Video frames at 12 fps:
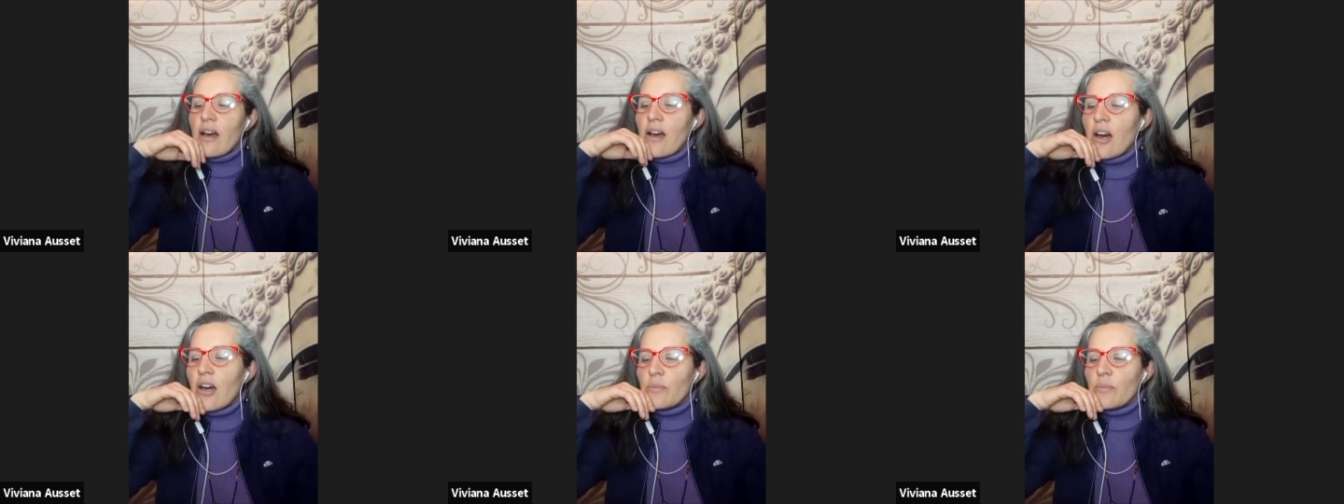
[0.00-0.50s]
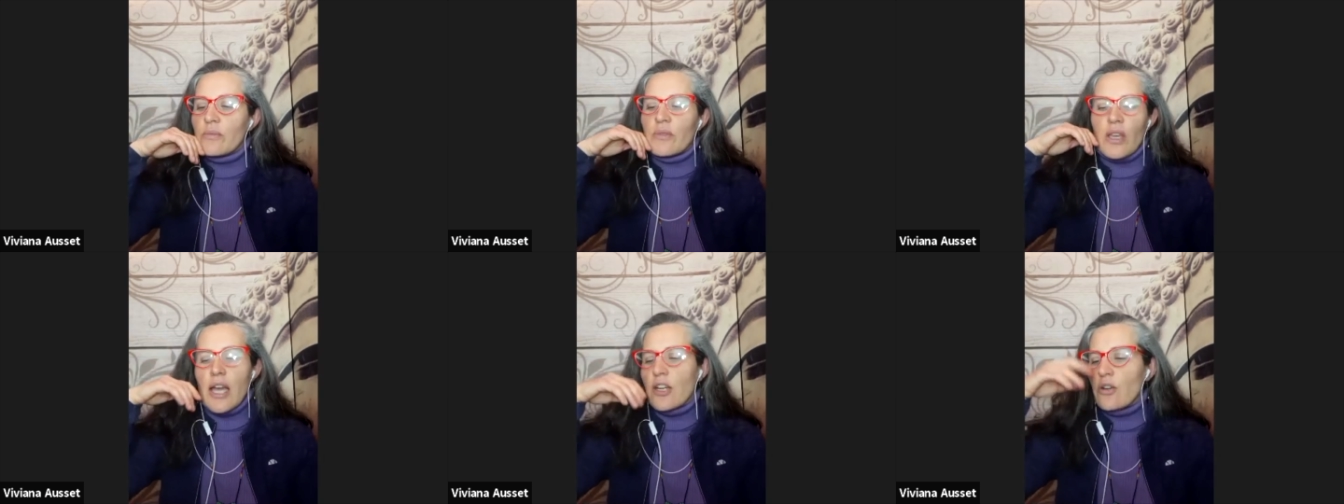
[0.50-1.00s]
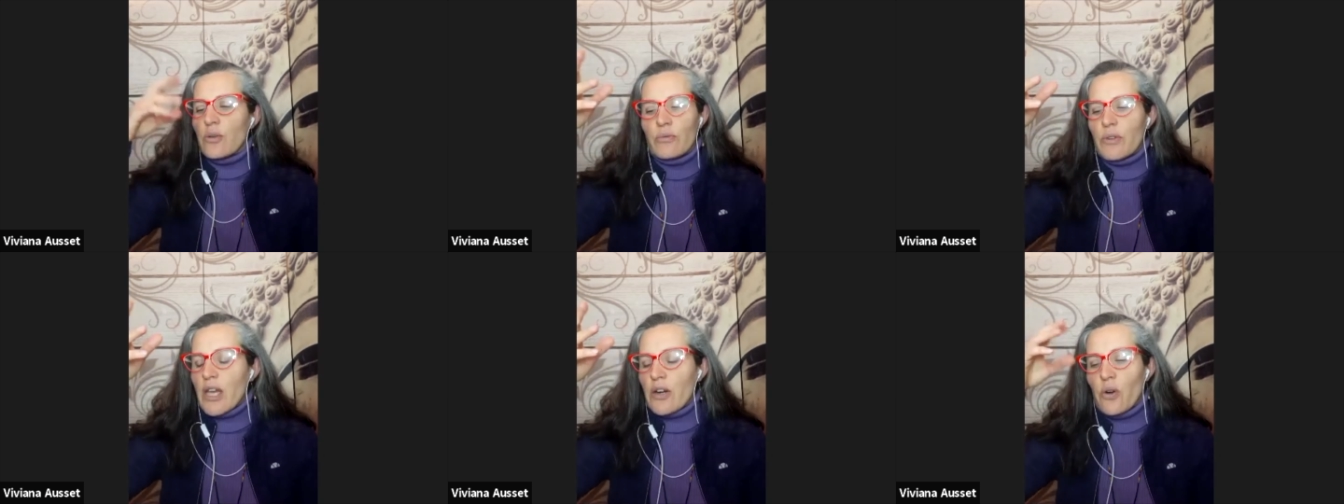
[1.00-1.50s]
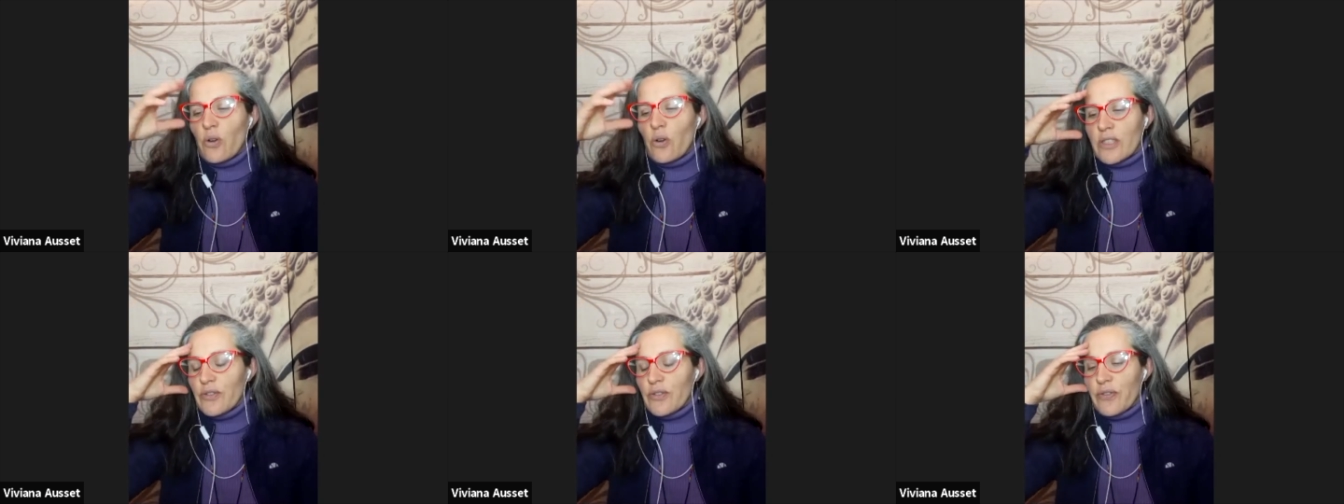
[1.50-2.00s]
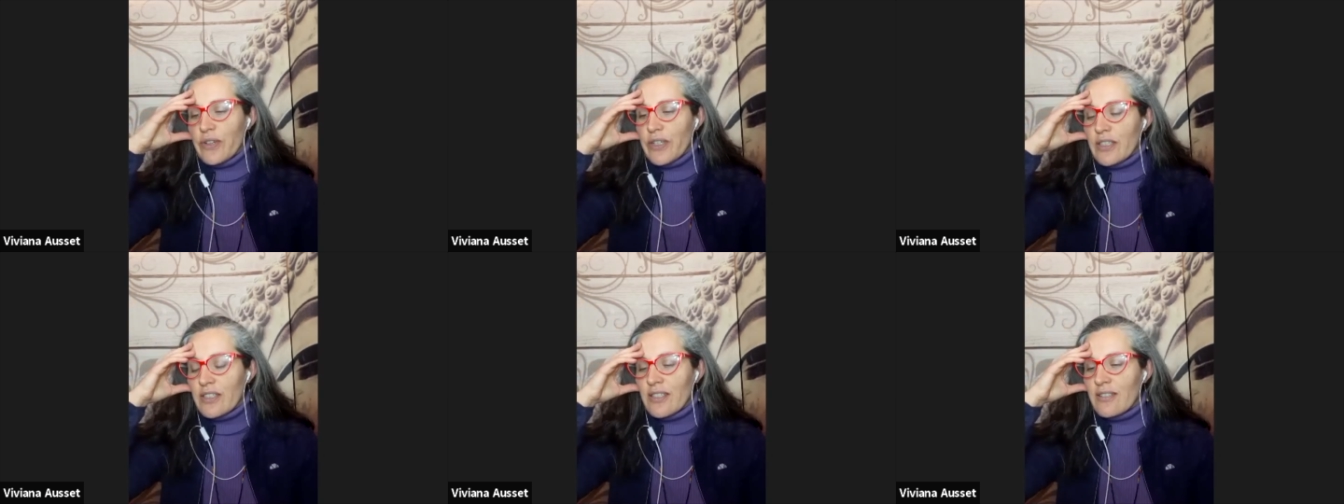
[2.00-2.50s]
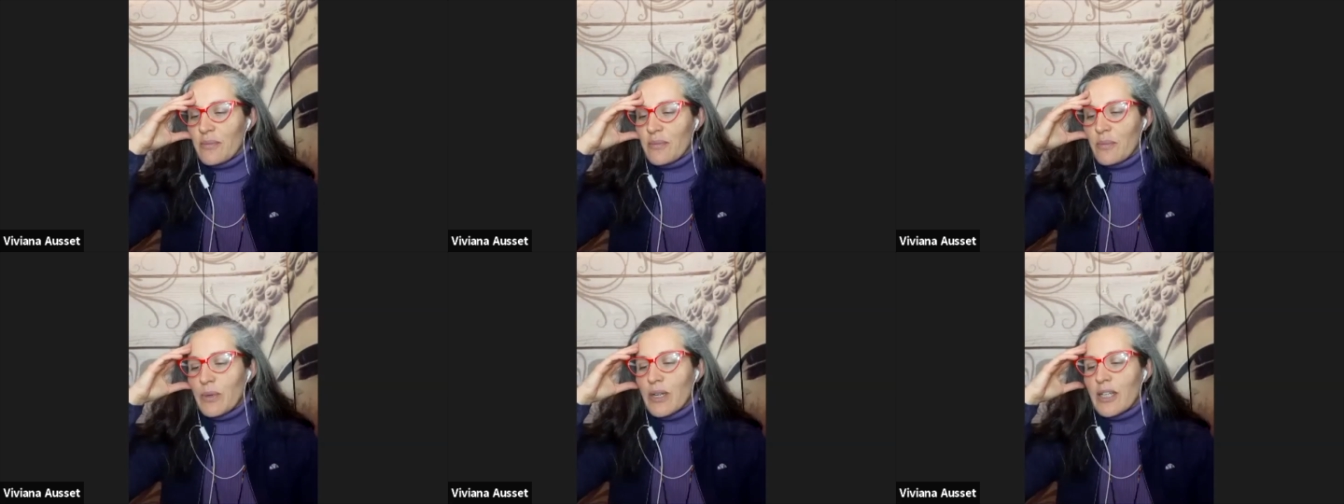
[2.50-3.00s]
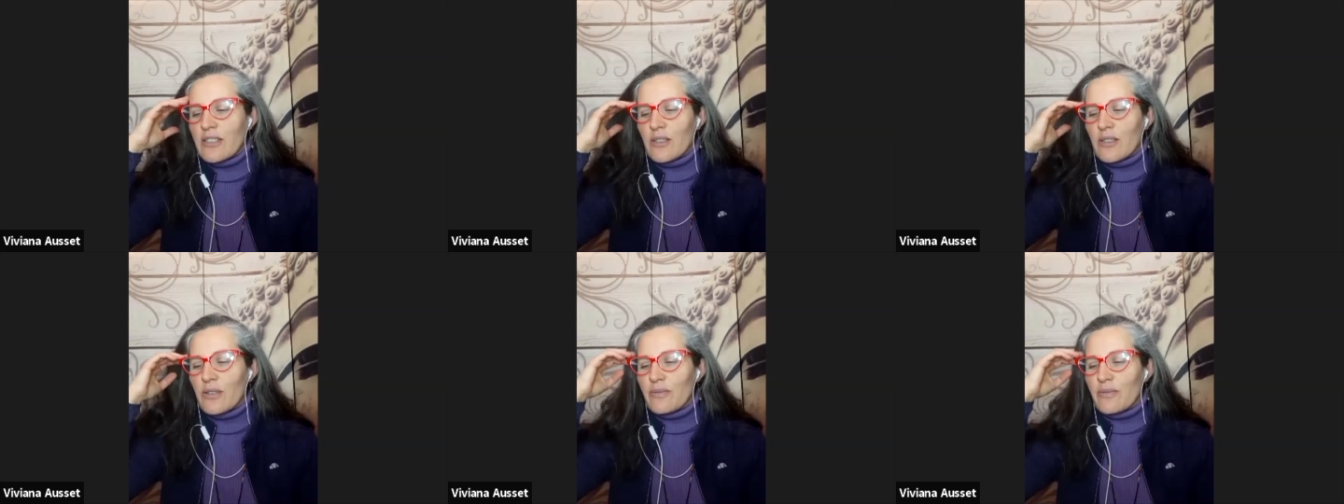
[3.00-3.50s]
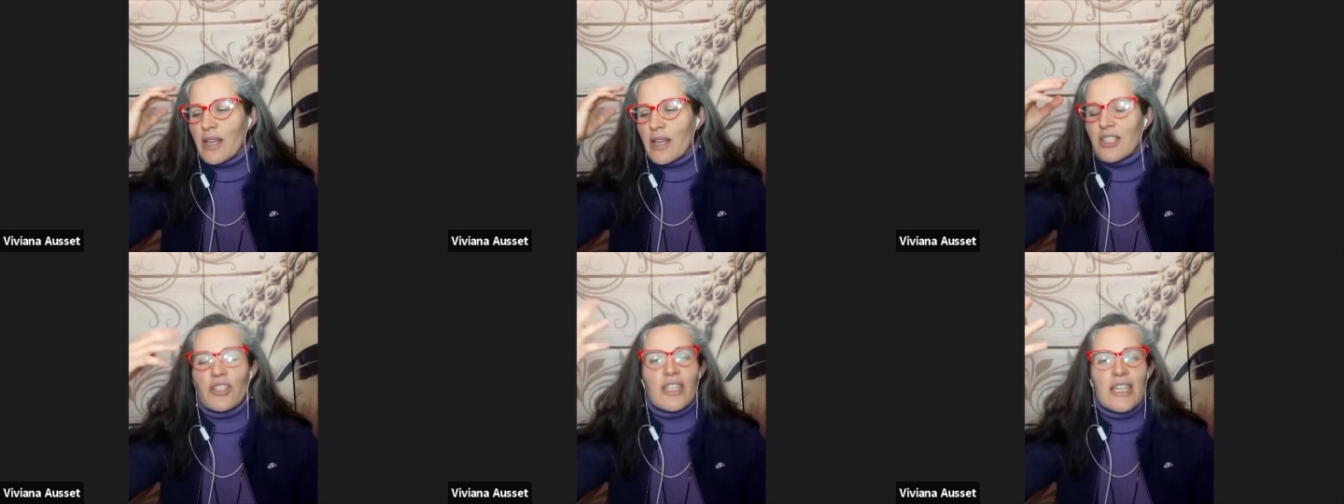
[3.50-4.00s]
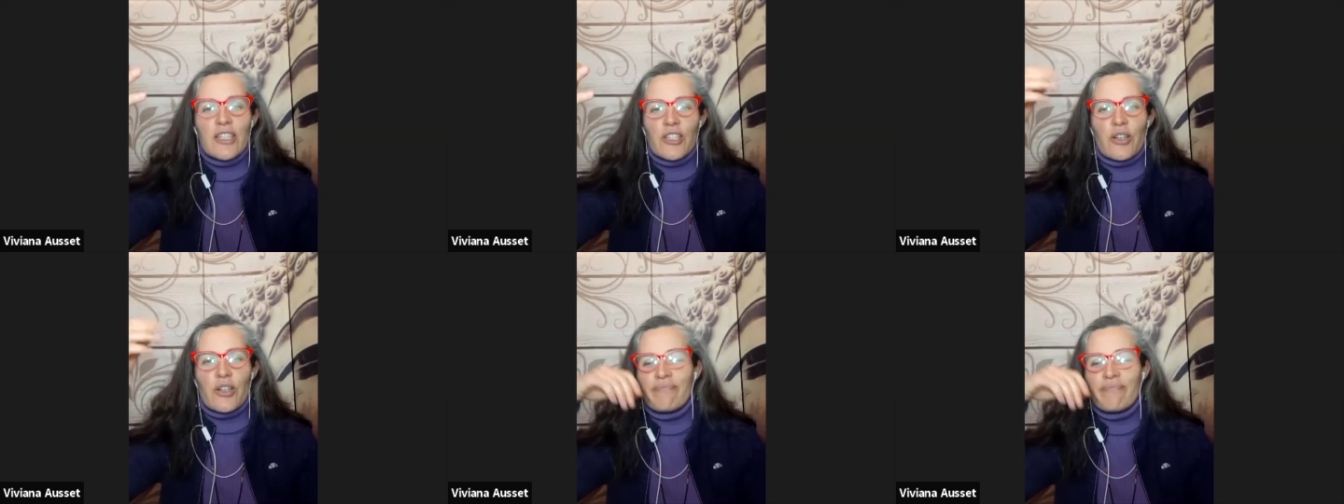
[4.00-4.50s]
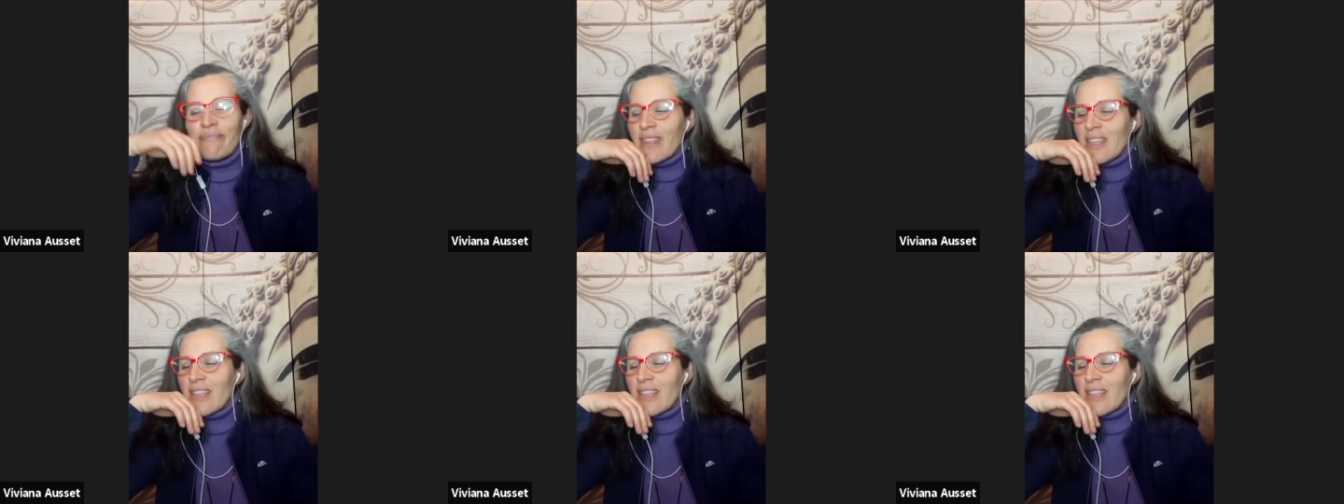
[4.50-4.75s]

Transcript: I know we are all different, but as a teacher,